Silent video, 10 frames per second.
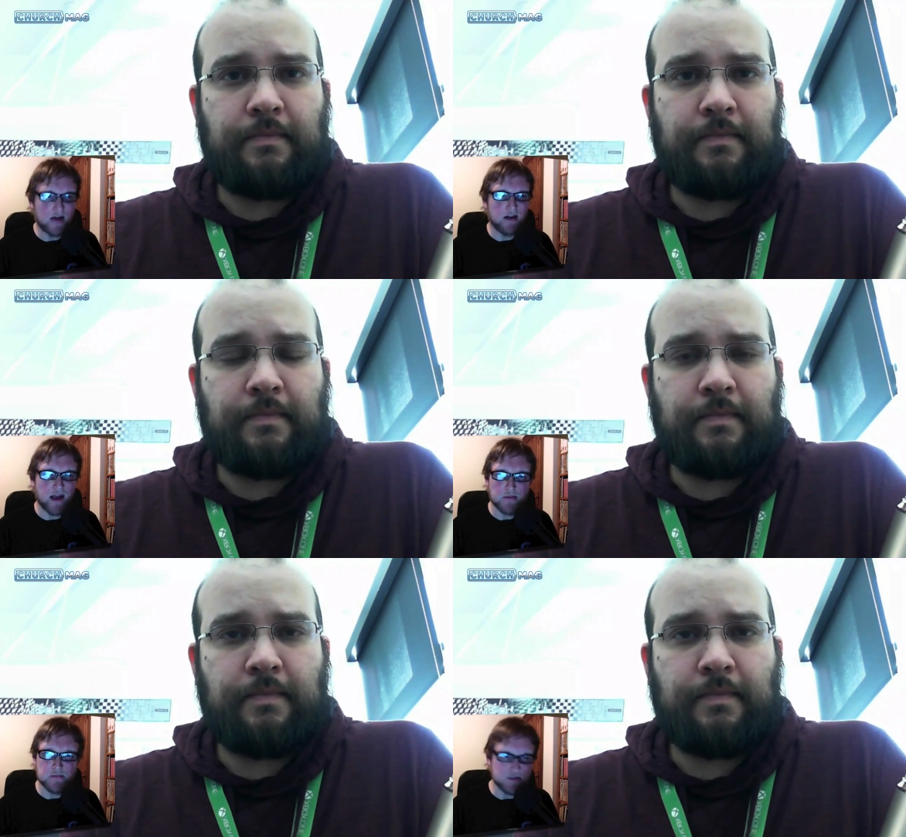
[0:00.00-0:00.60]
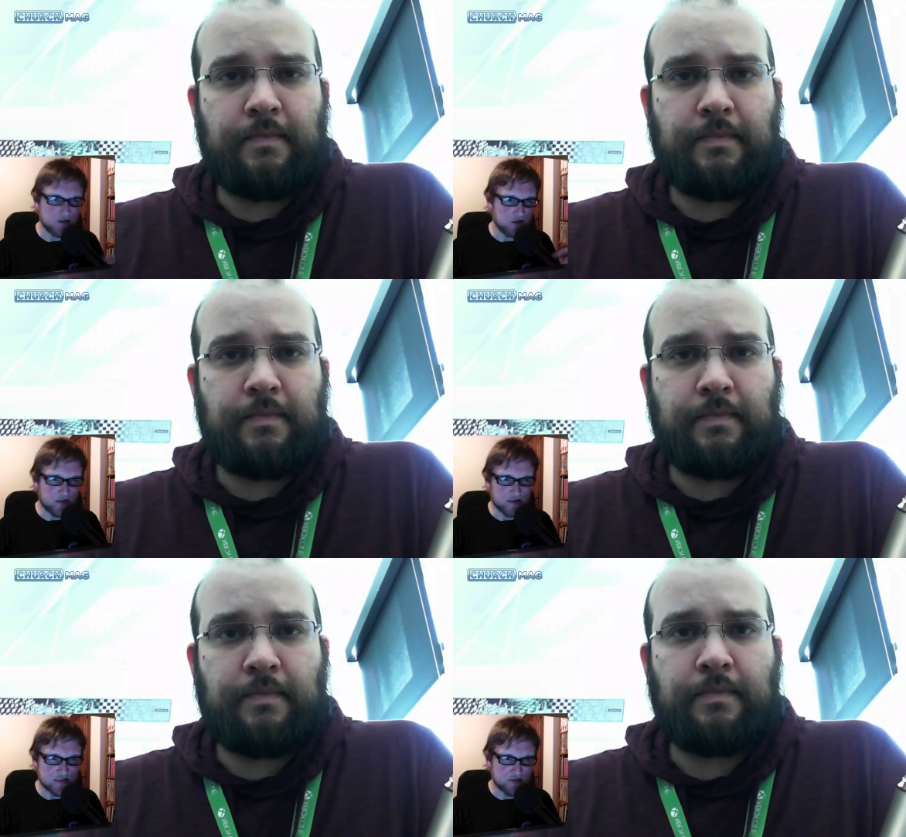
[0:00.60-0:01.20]
Speaker 1: apps and,
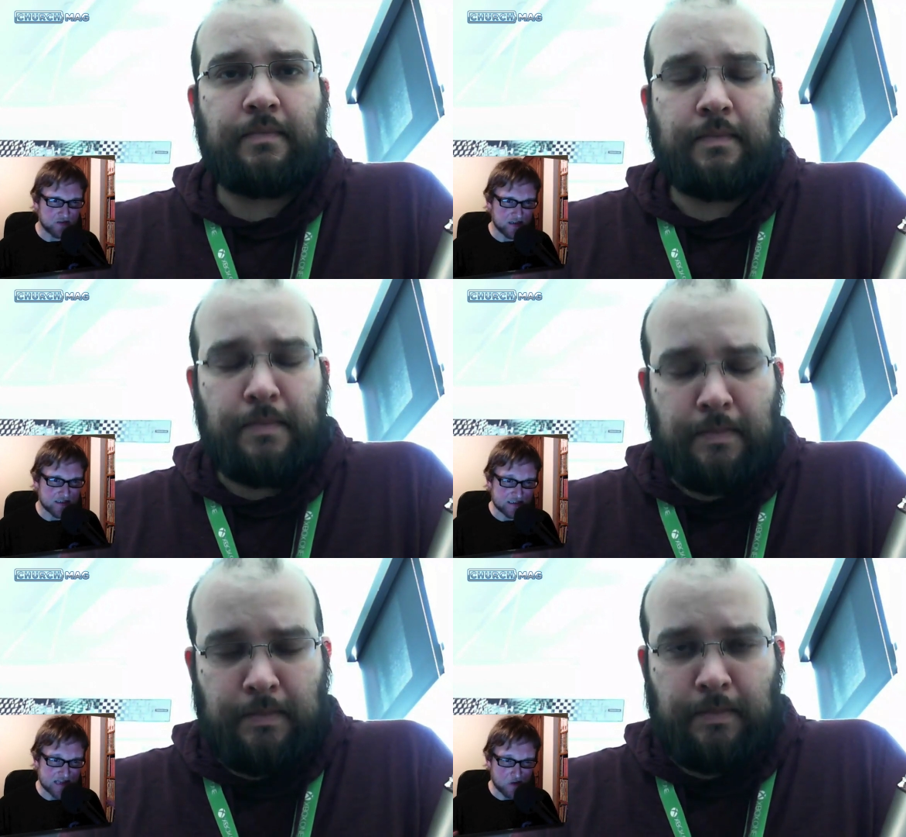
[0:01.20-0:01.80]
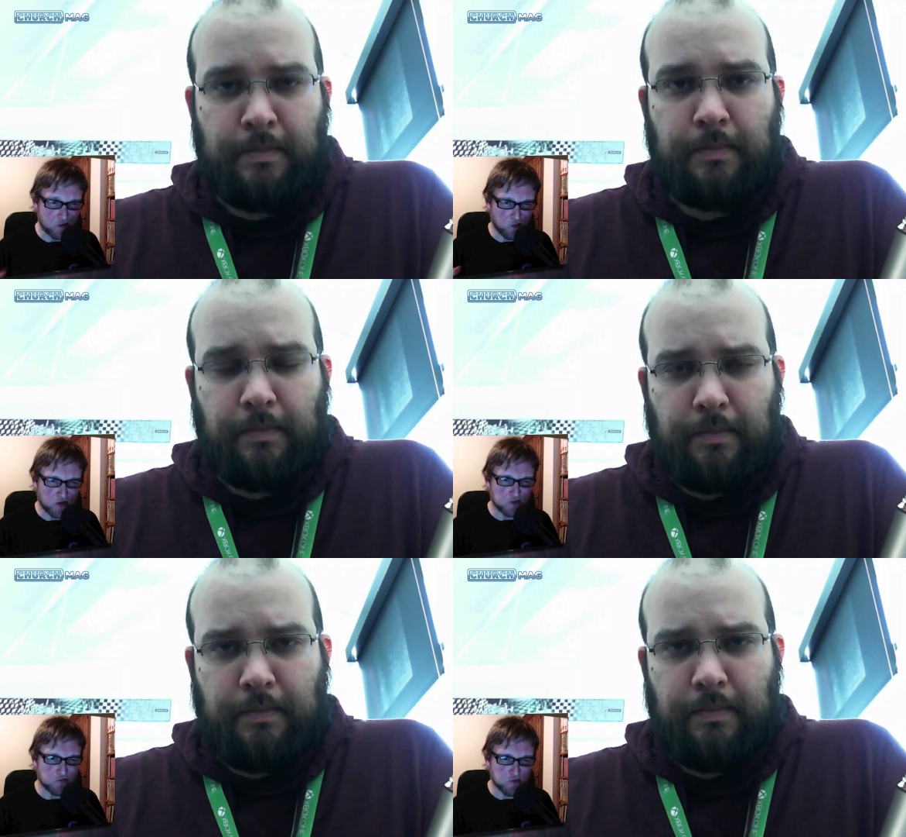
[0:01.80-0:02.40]
and these different things. Is that what
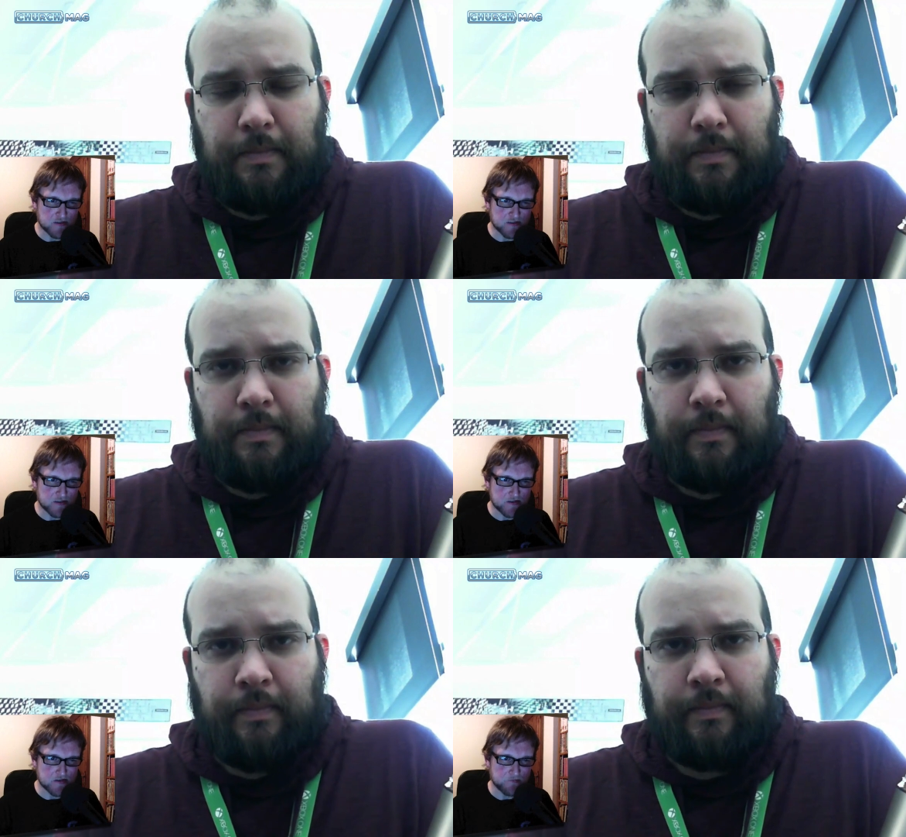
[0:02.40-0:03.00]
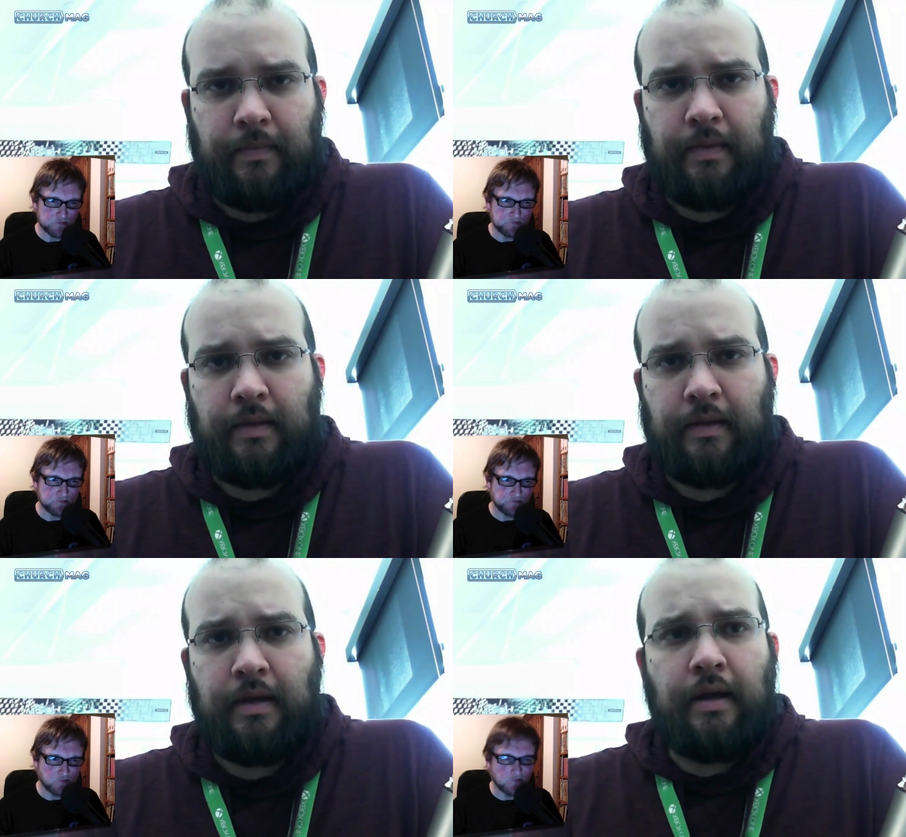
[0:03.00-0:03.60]
your focus is?
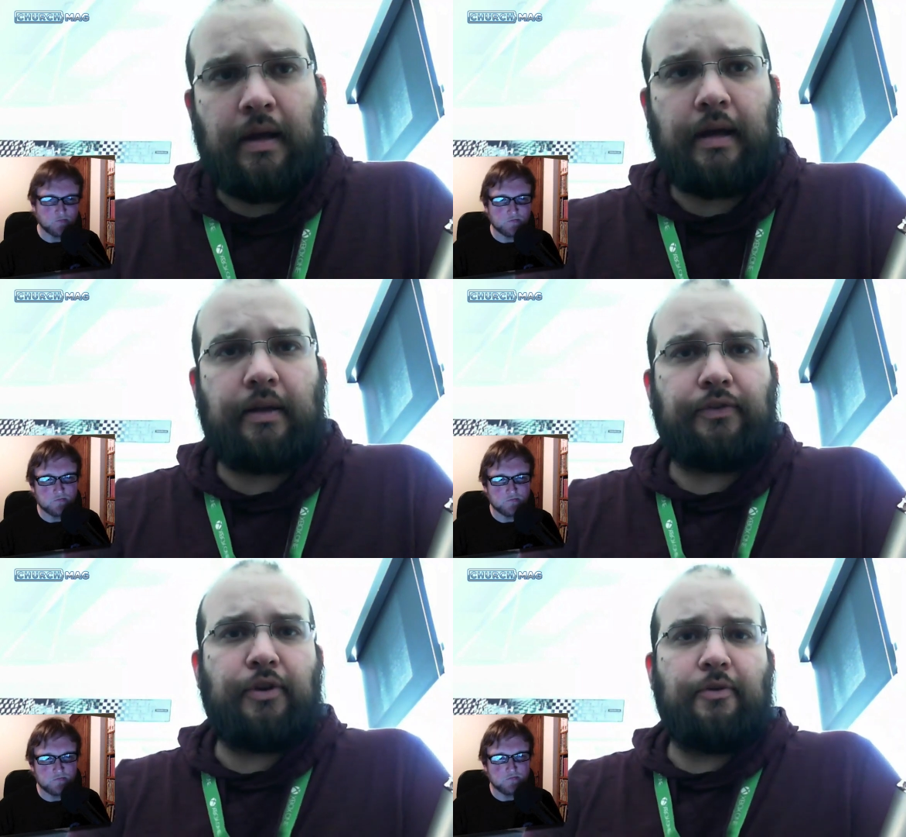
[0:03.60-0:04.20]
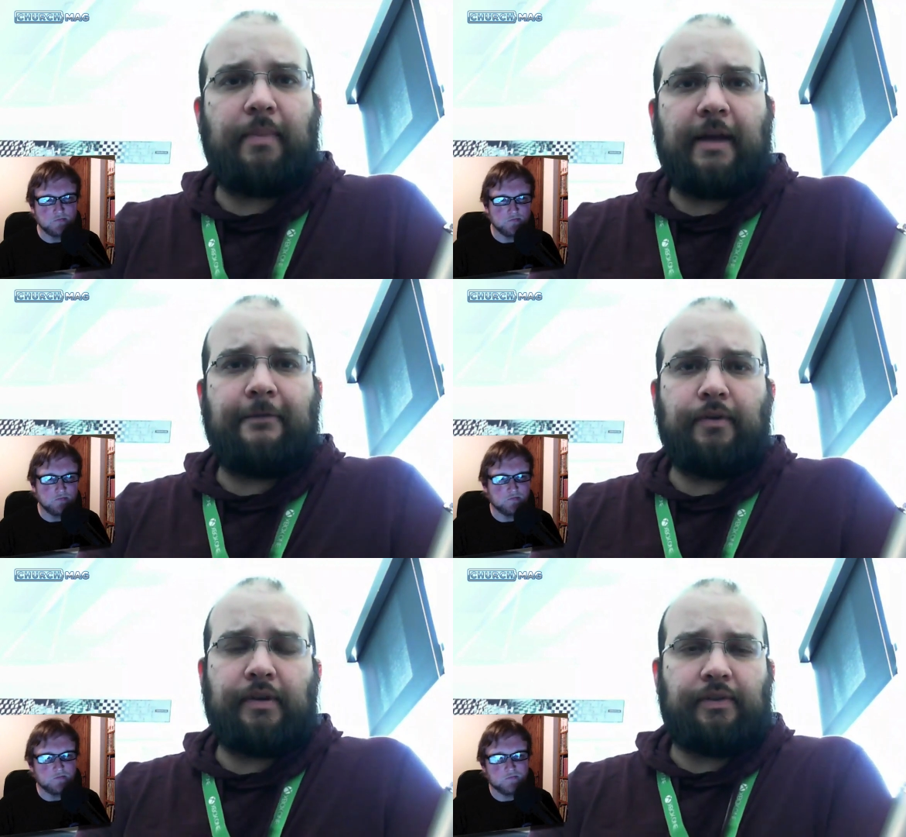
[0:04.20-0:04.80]
Speaker 2: Uh, so my
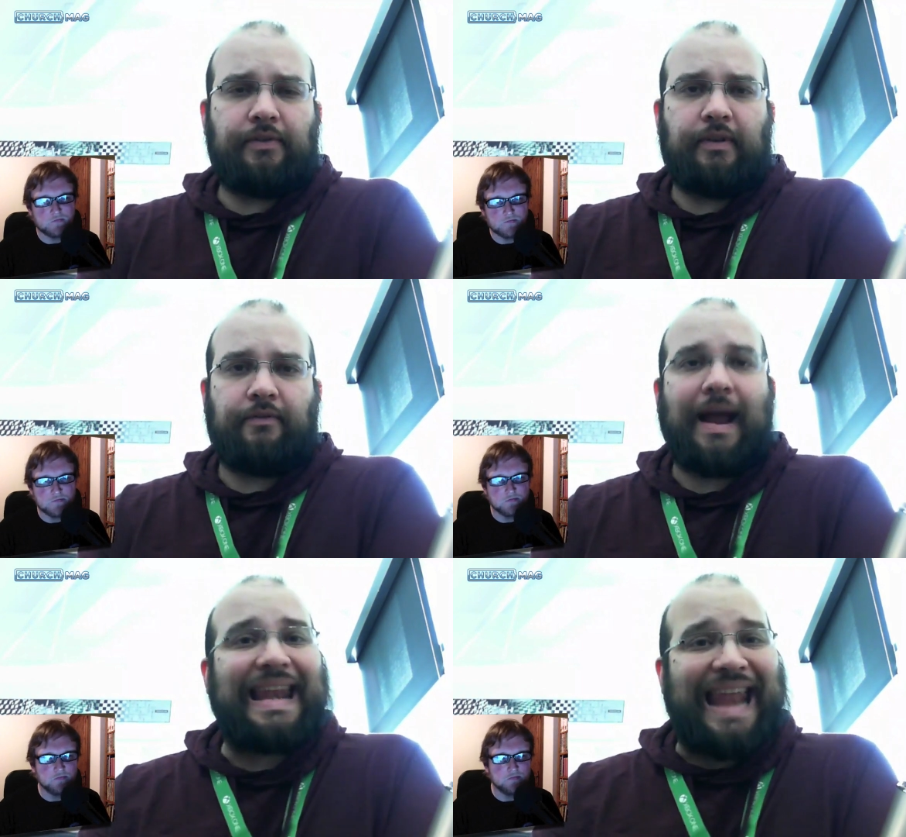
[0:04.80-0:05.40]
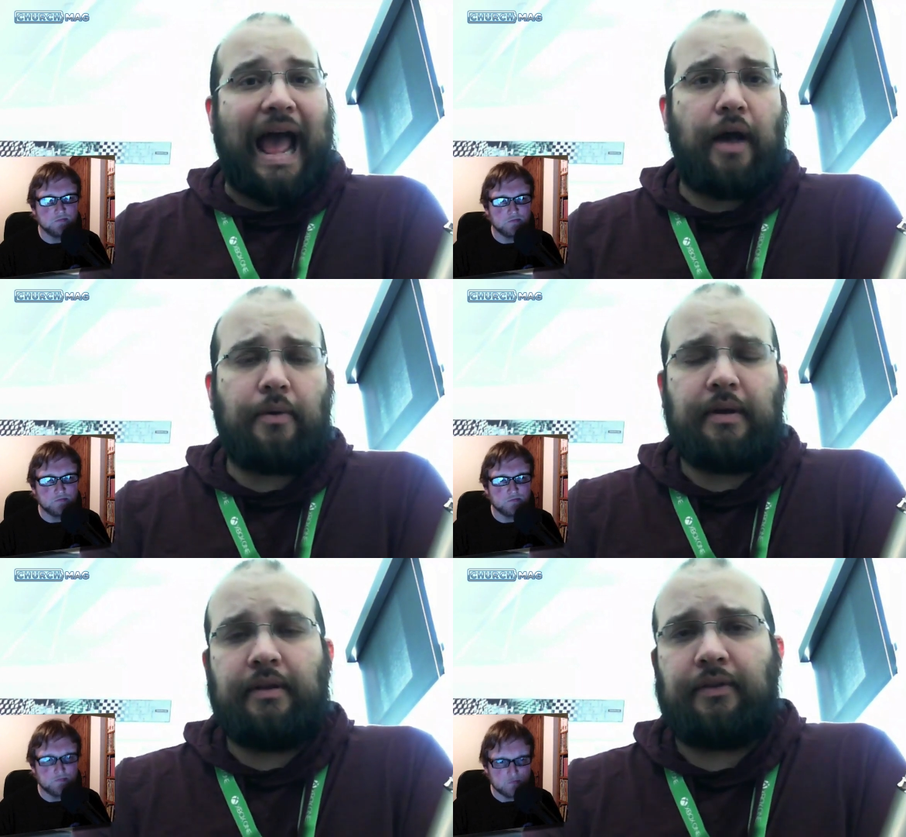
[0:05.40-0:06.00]
focus right
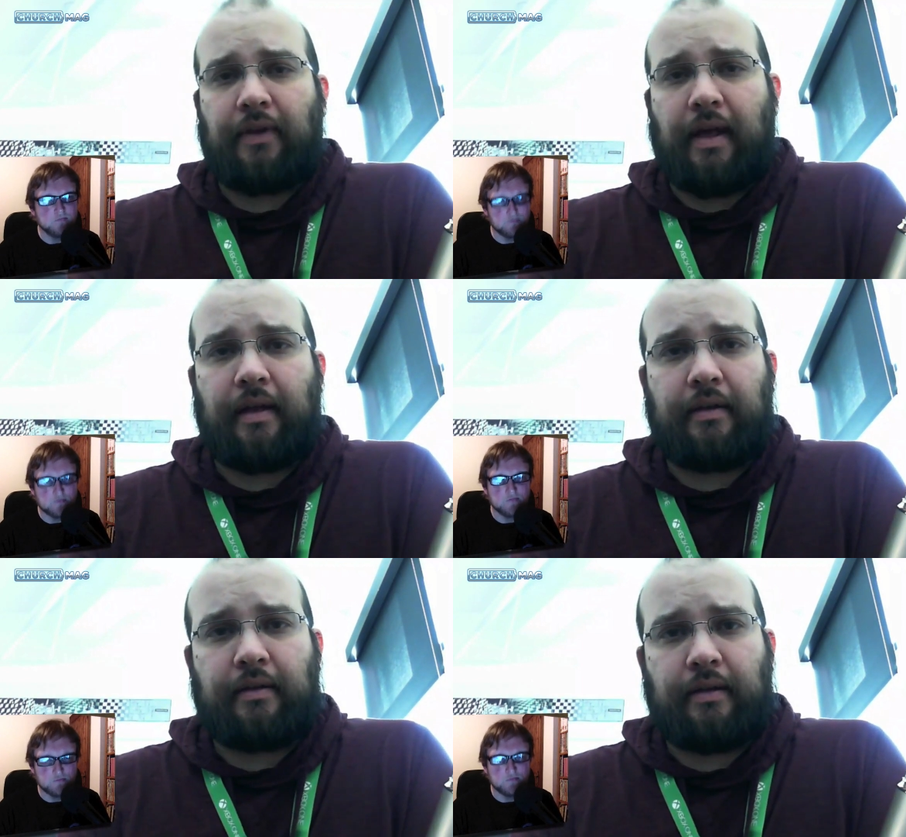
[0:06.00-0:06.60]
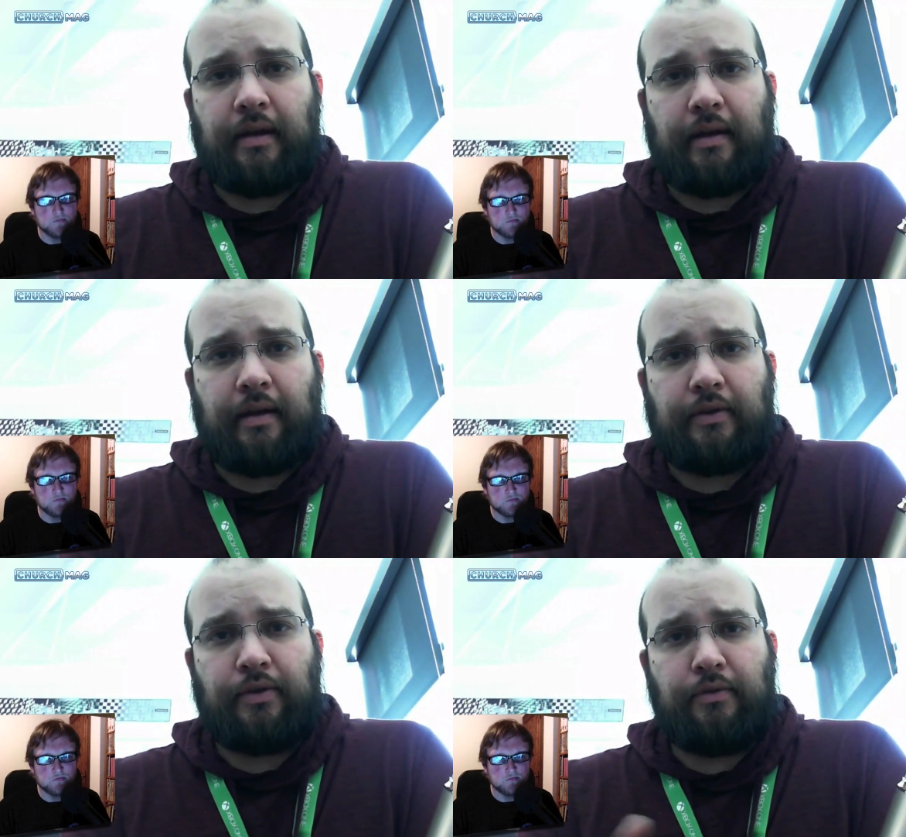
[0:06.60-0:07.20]
now is on
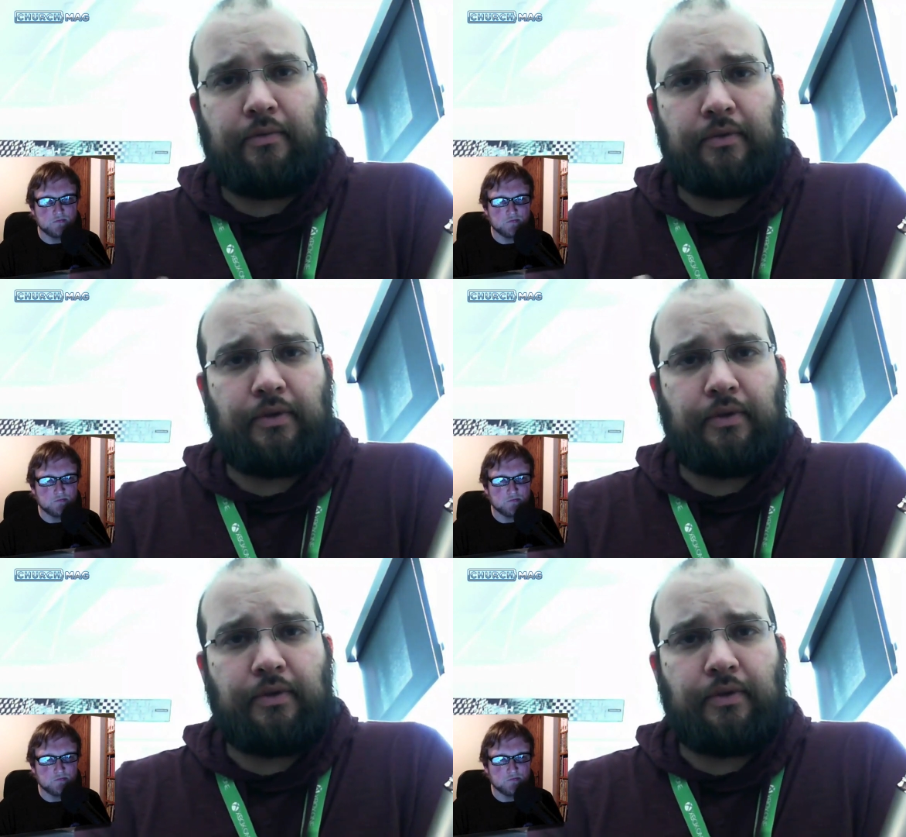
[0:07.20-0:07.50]
uh, two,